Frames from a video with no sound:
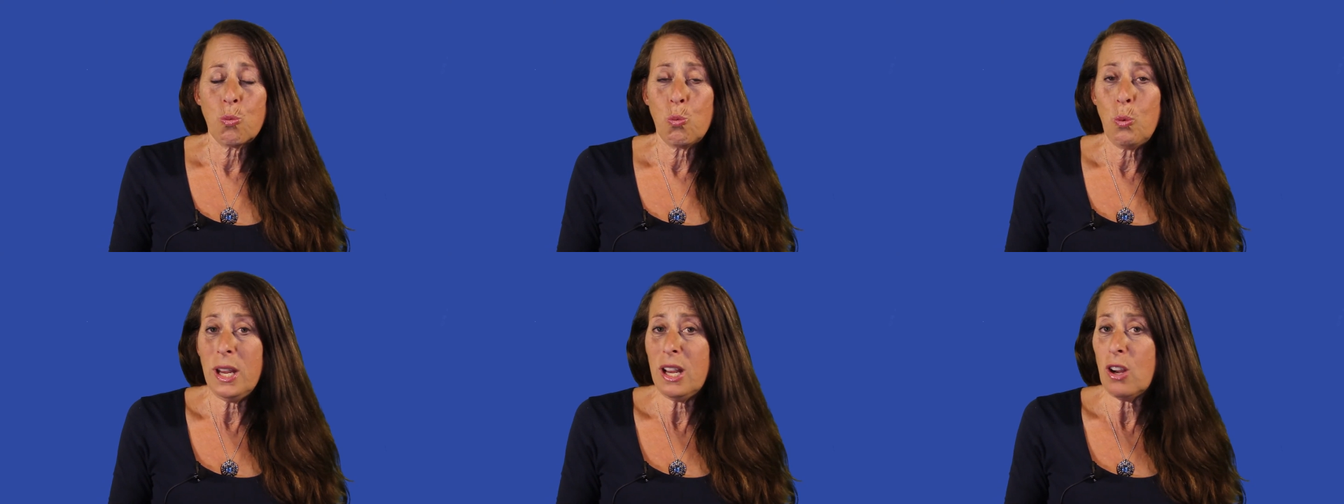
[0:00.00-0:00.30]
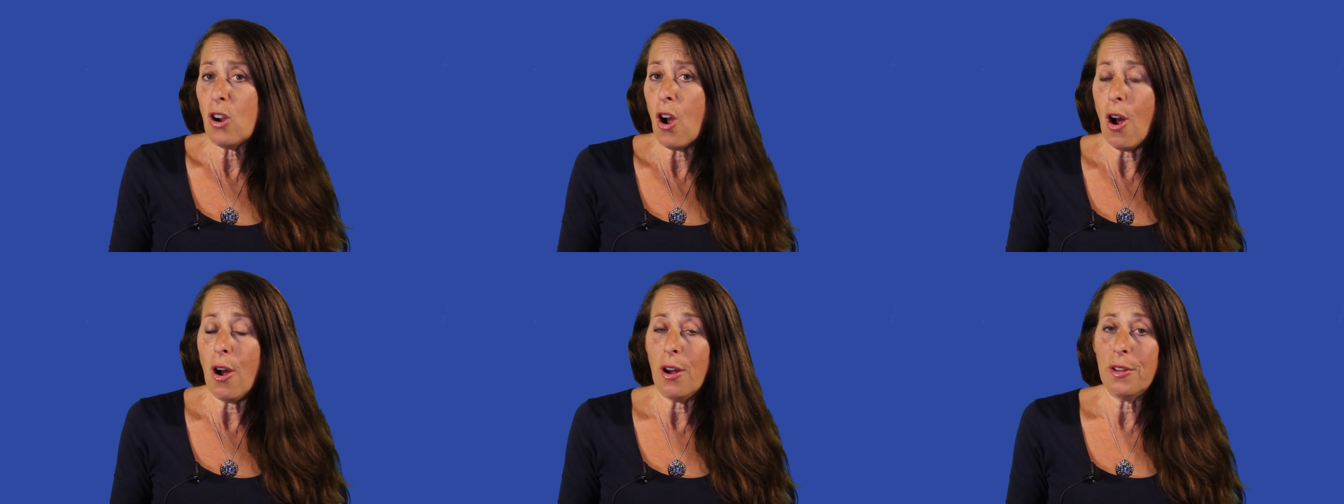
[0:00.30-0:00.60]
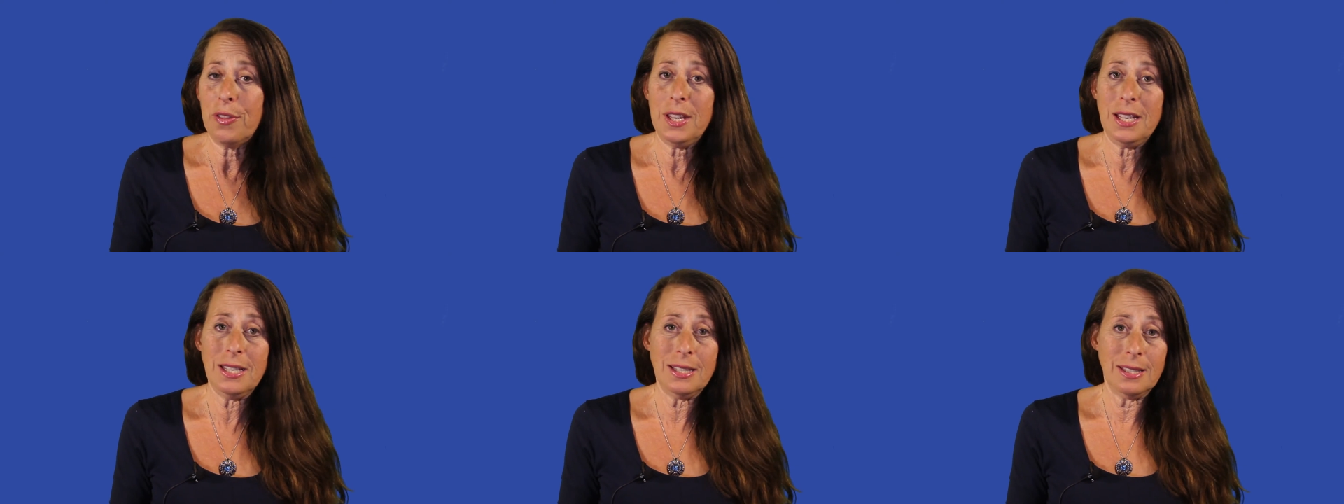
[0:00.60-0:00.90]
we call
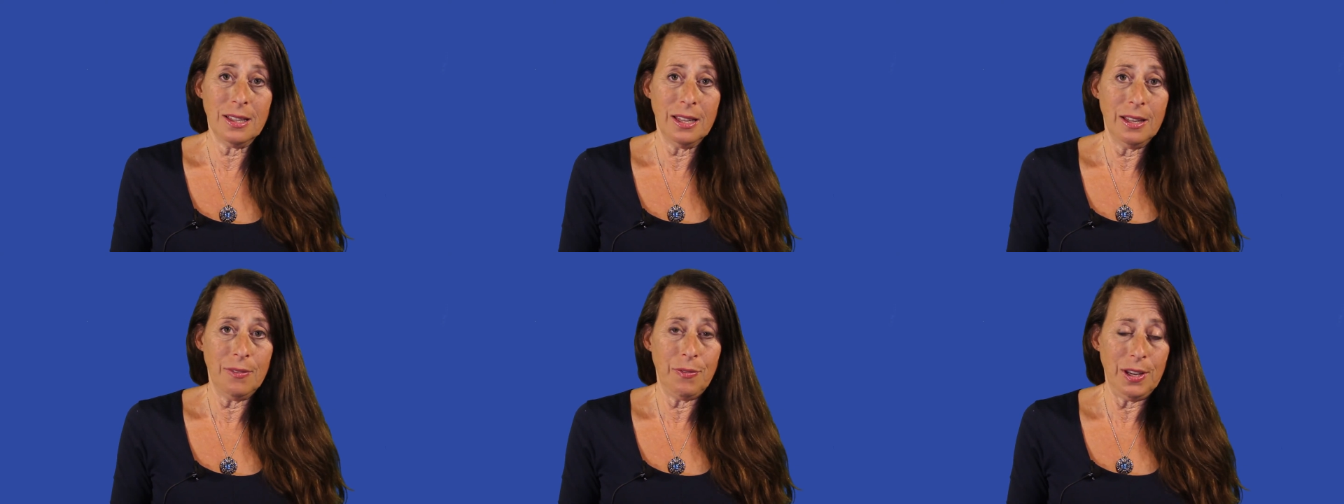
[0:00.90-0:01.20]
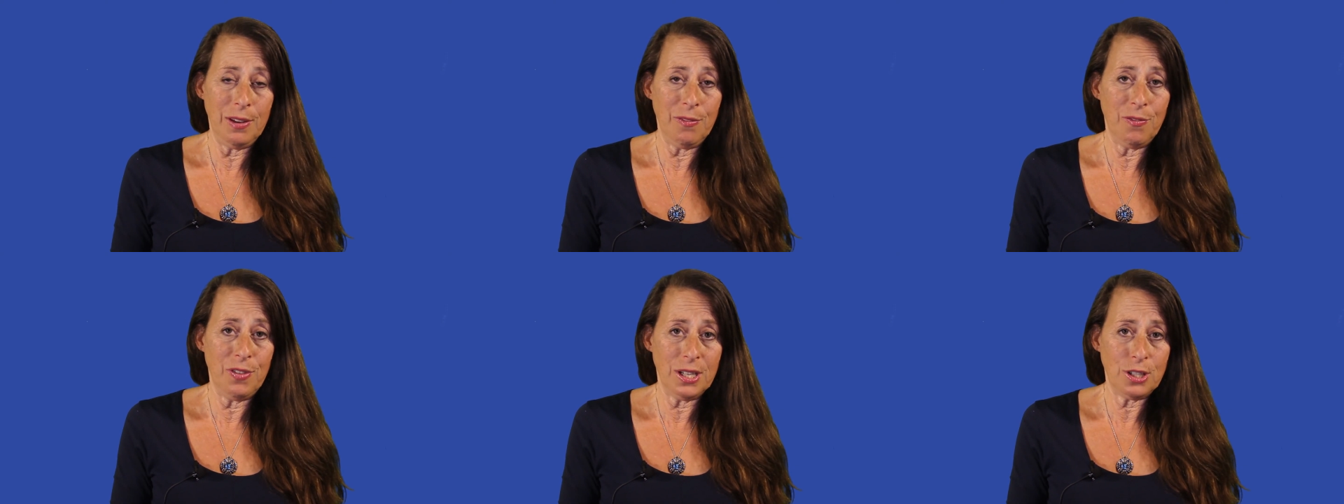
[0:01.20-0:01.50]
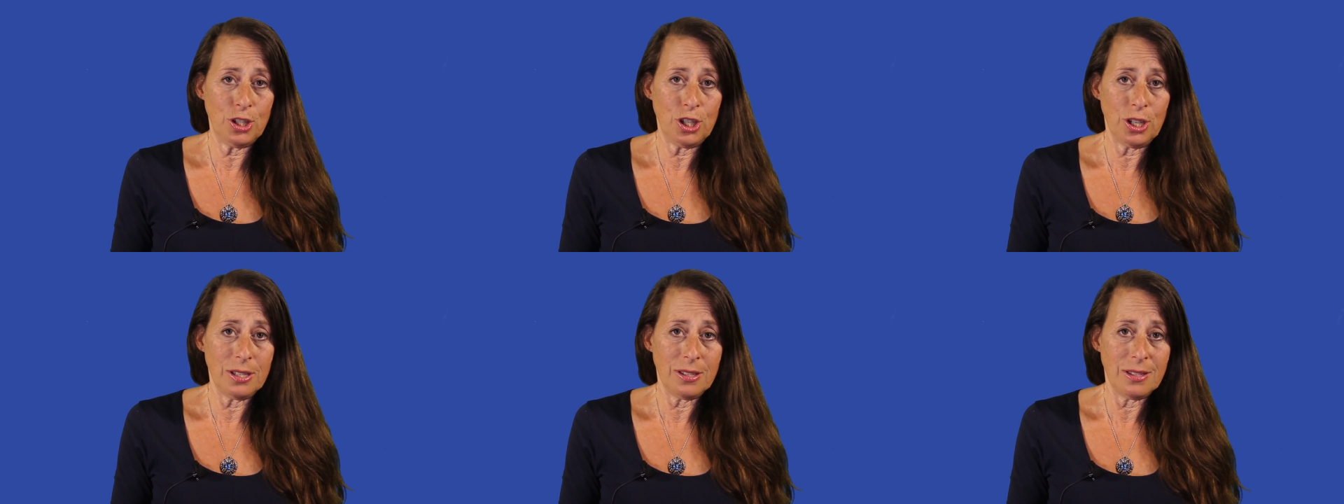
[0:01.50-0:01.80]
these living
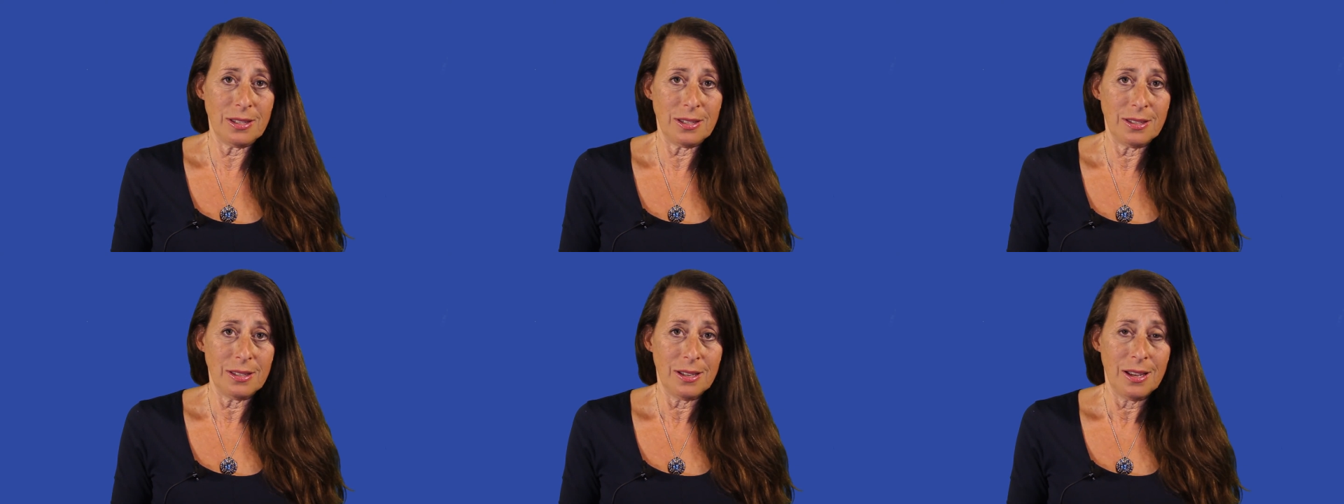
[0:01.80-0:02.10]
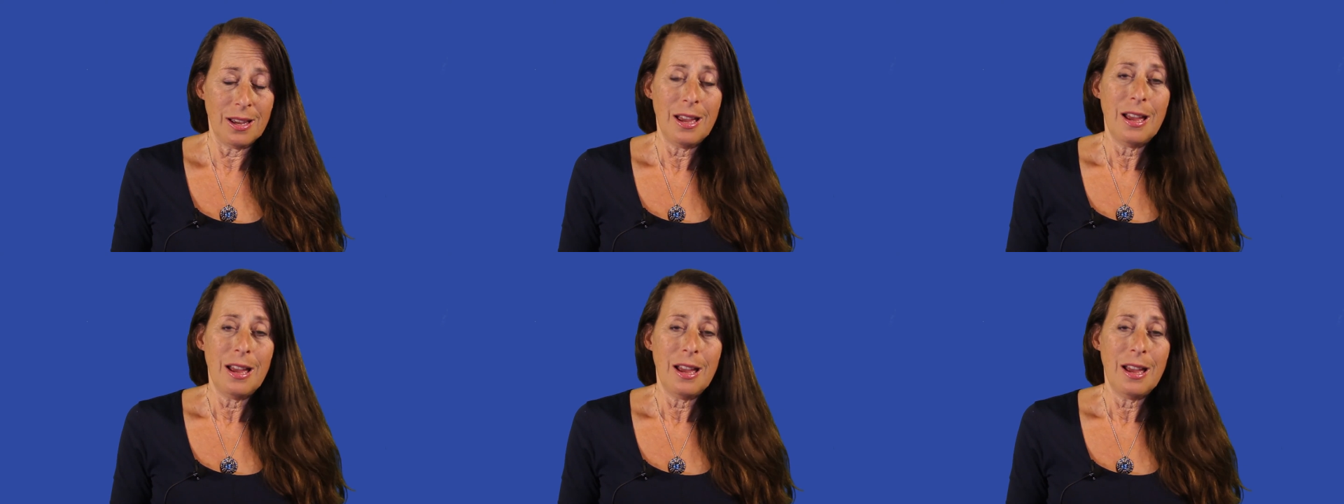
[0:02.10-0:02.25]
visions,